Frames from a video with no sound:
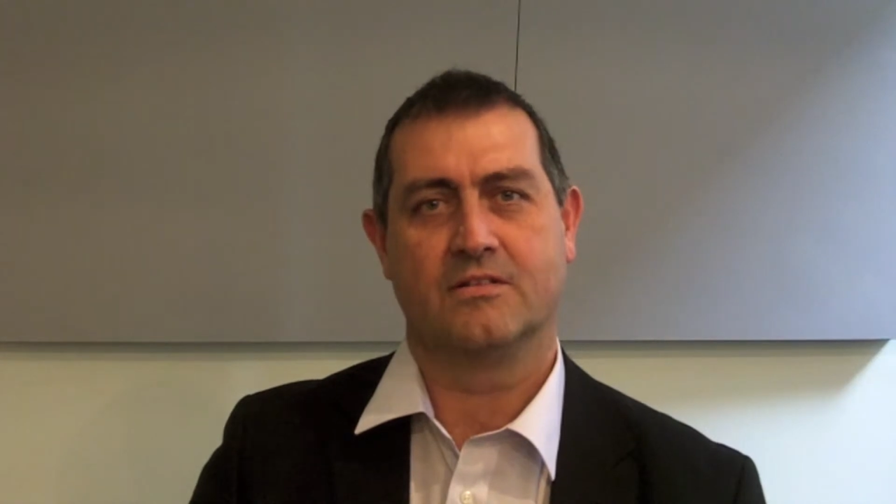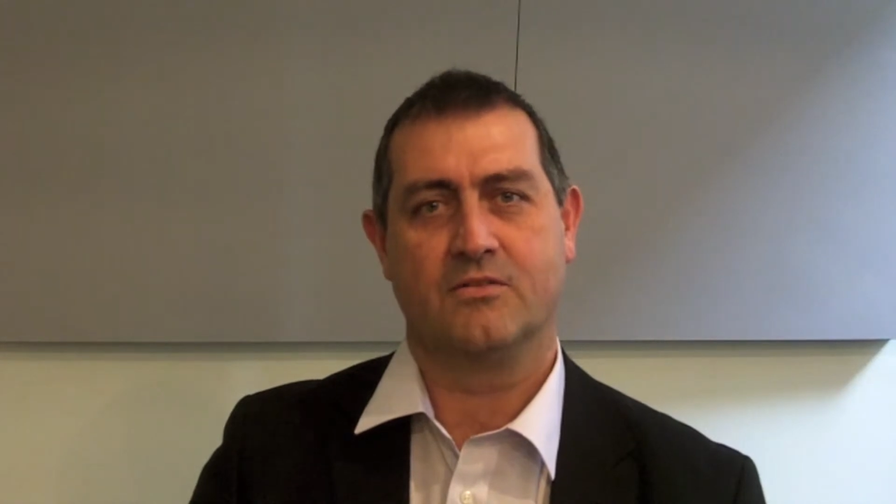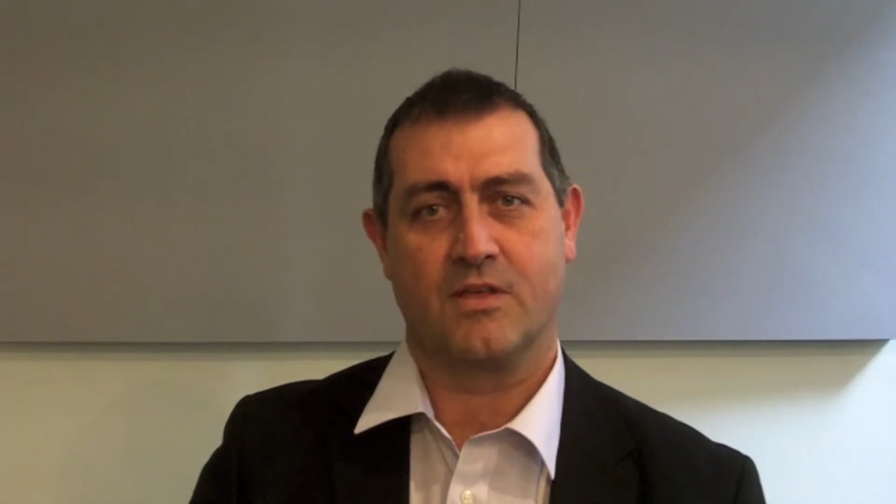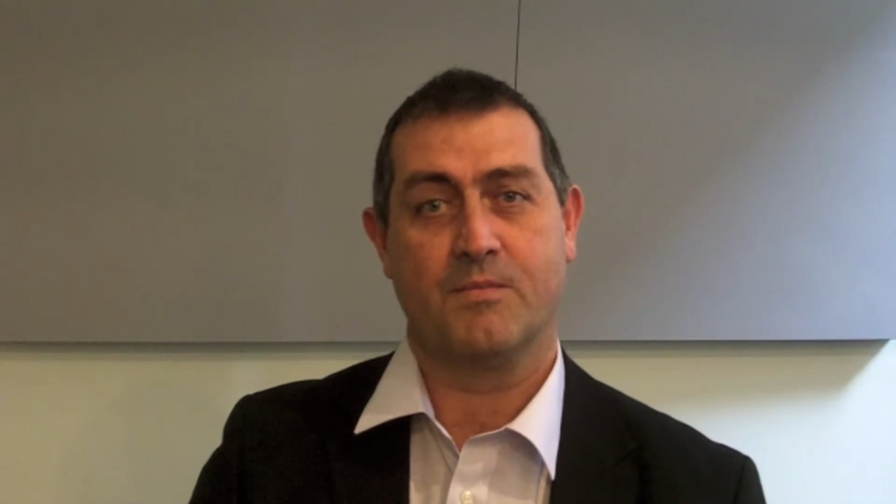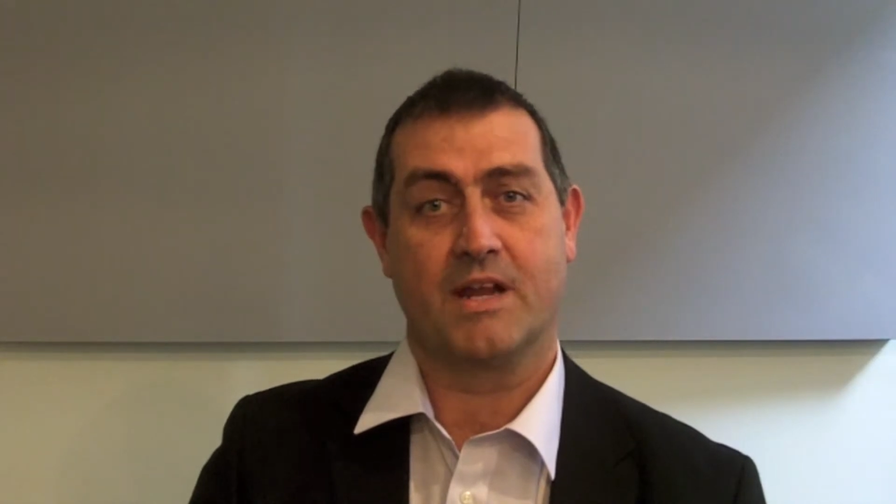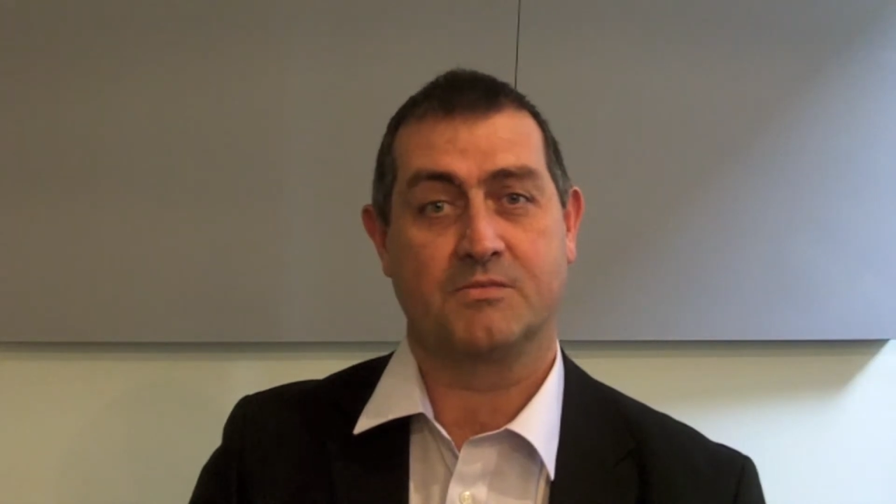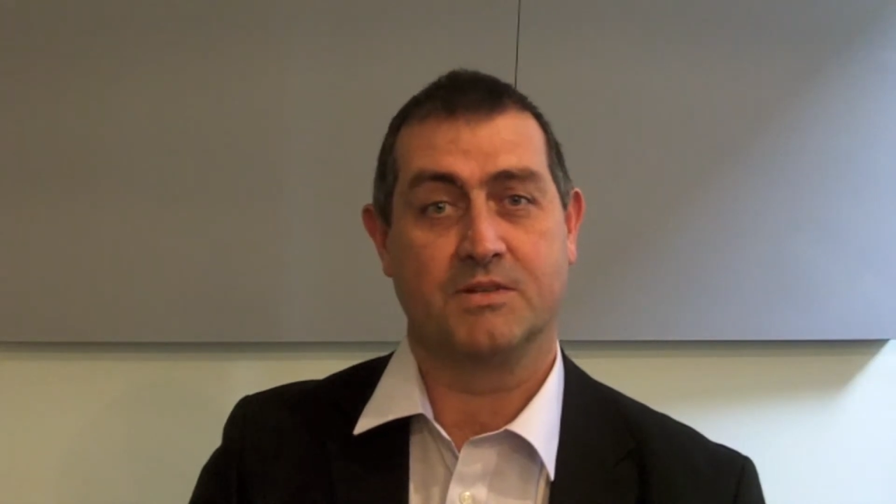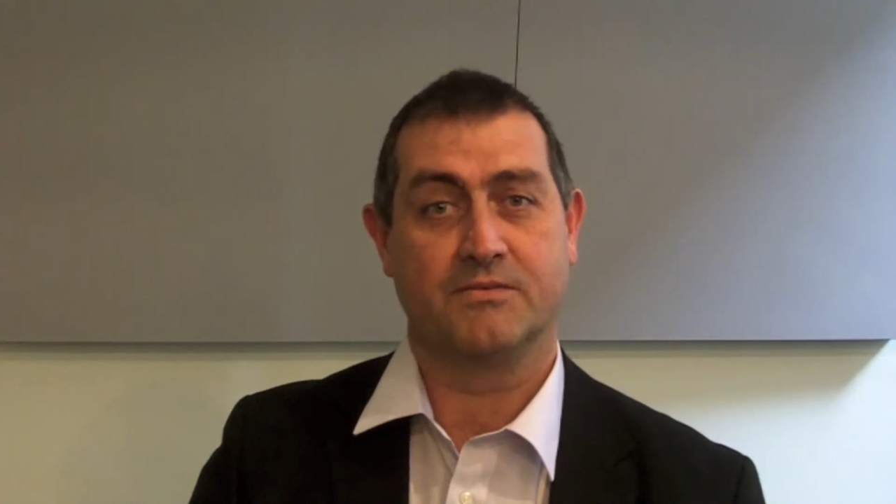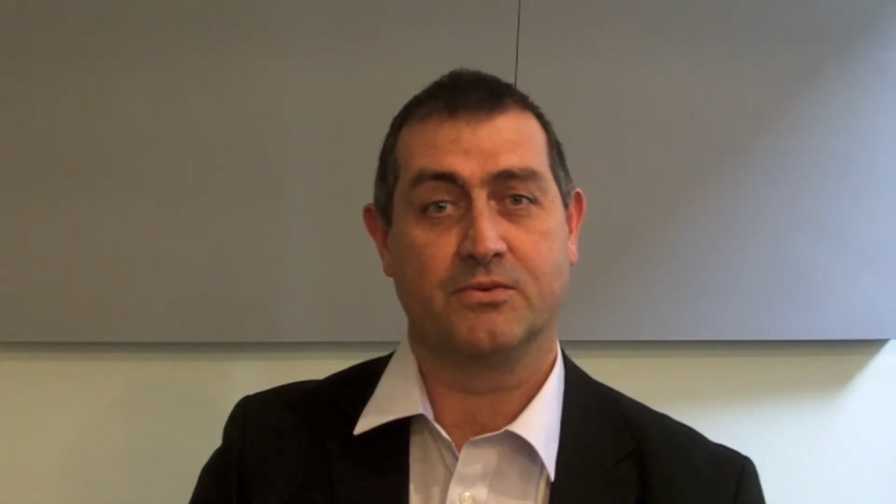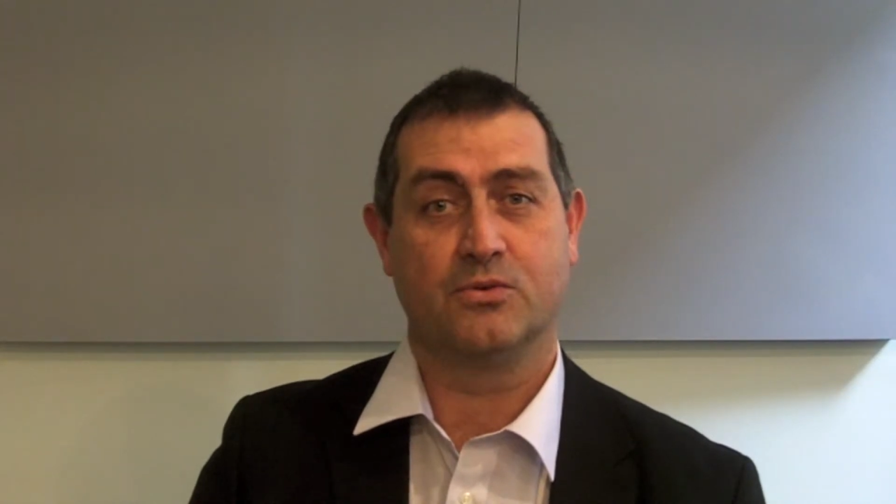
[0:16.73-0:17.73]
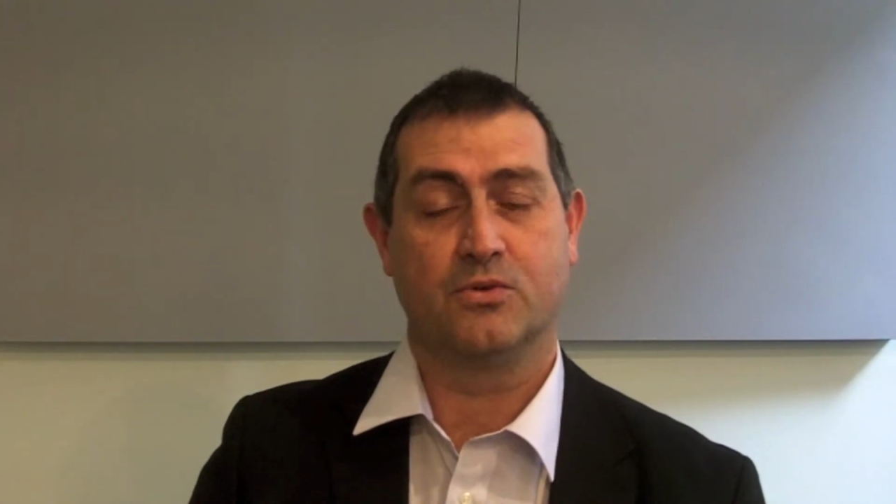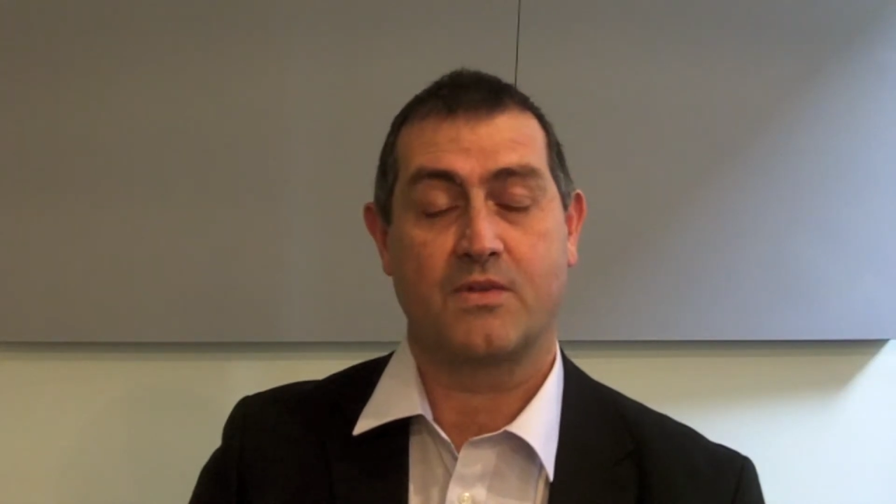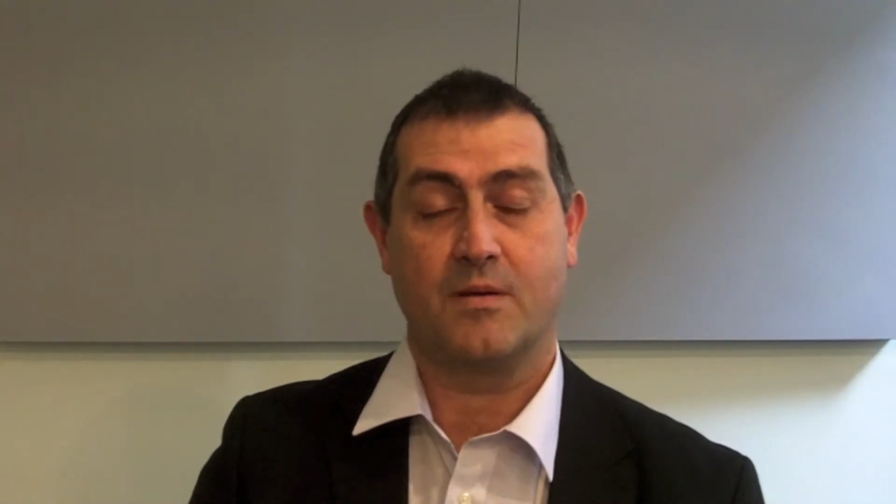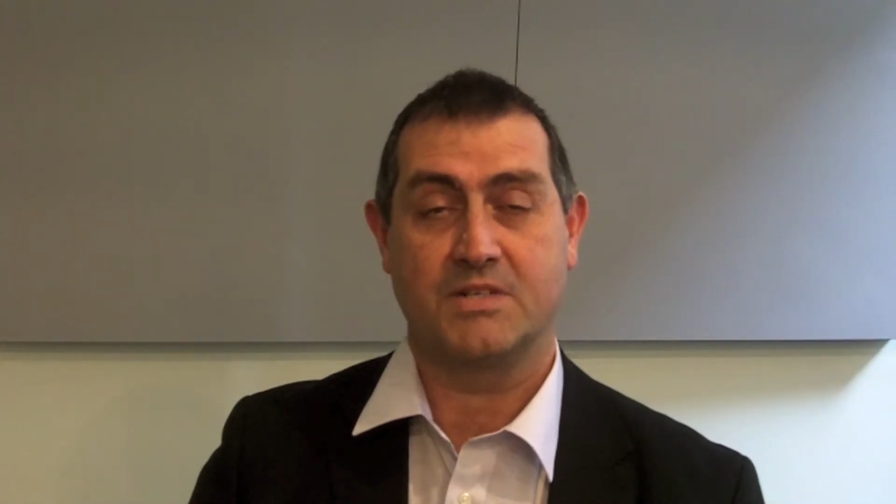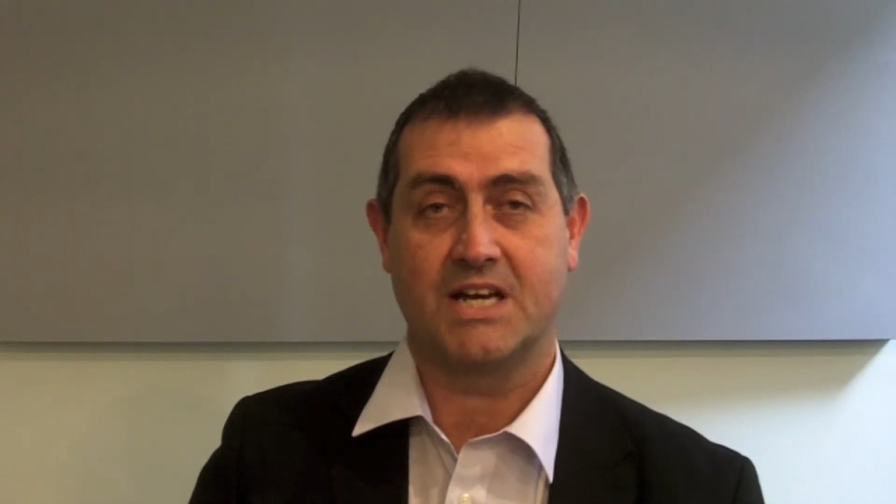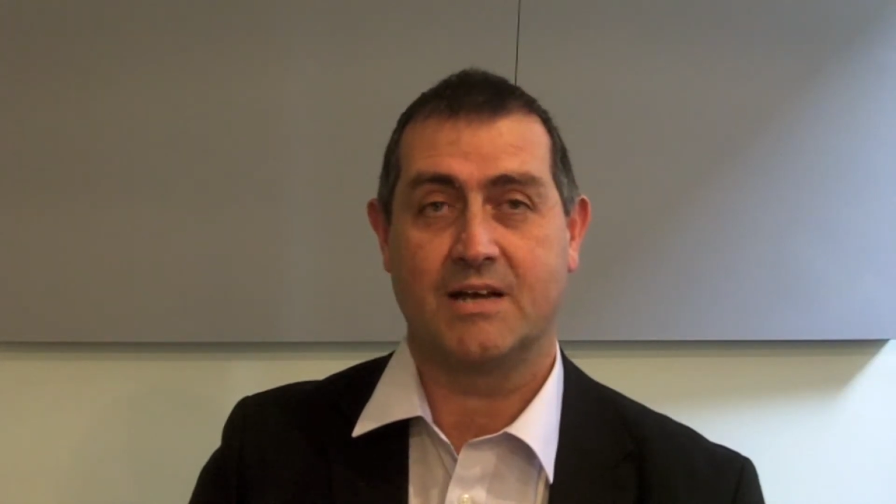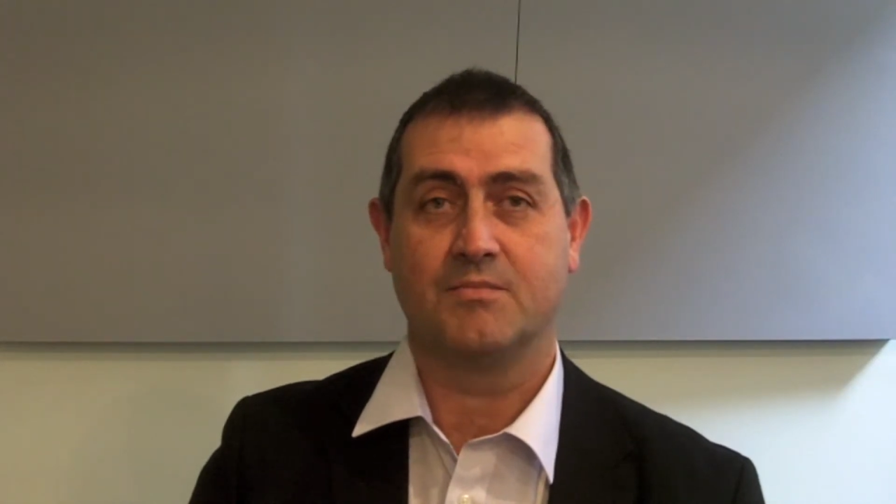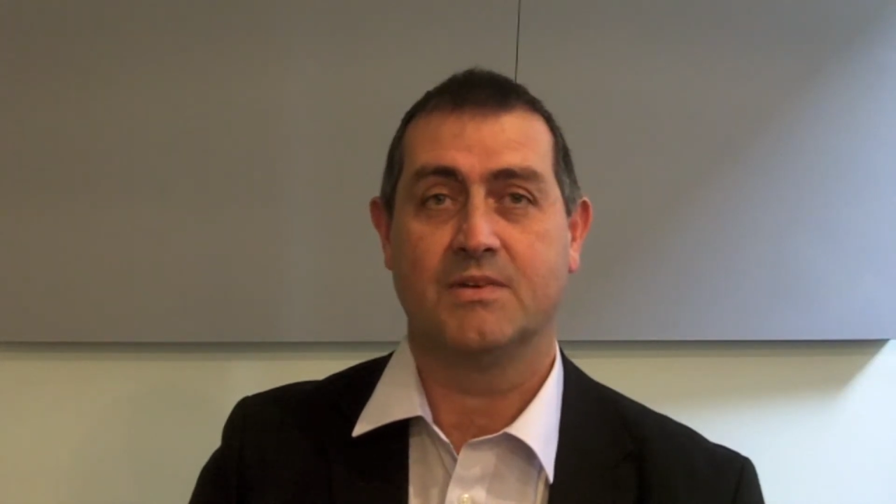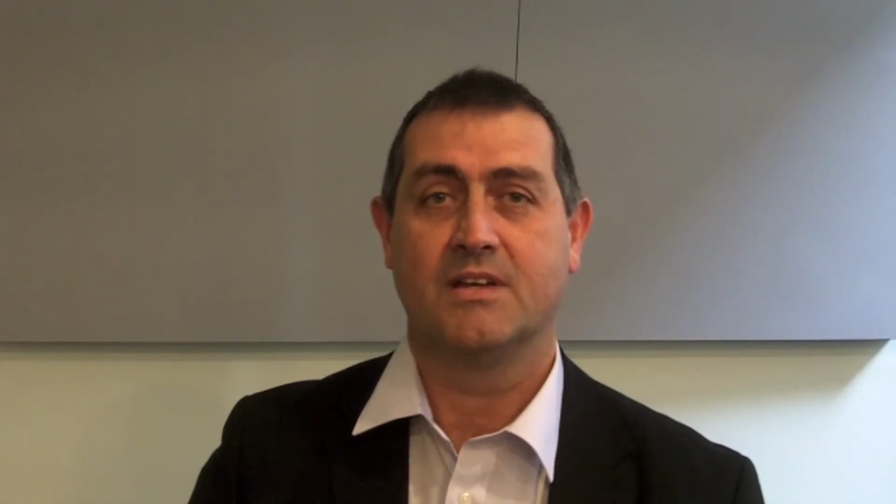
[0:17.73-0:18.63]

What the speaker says: risk management for some time.